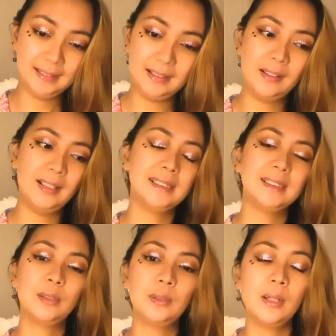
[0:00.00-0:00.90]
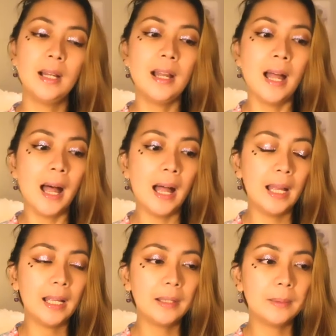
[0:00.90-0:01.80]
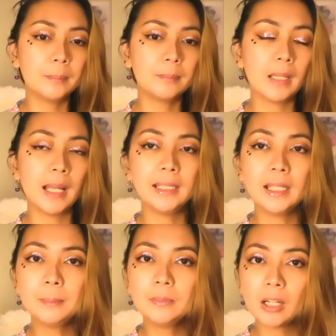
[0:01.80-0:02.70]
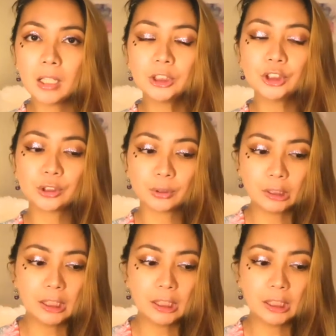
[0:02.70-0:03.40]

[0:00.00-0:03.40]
All right, so I am not sure